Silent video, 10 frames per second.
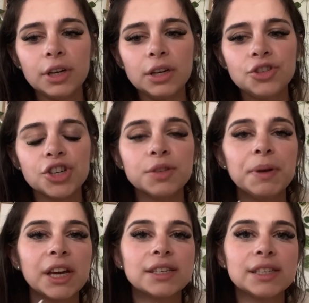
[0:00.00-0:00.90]
just
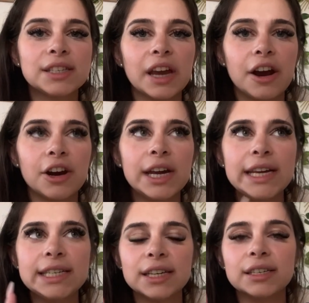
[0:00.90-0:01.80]
because it's
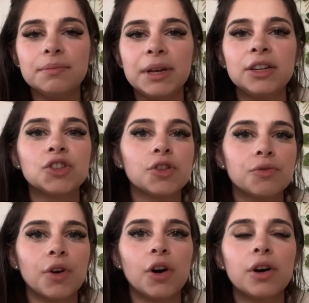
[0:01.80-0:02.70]
scary doesn't mean it's the
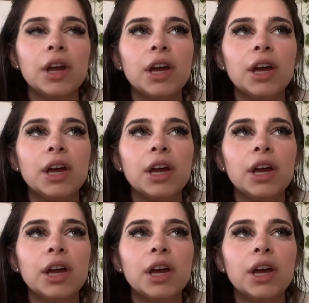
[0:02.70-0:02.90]
wrong.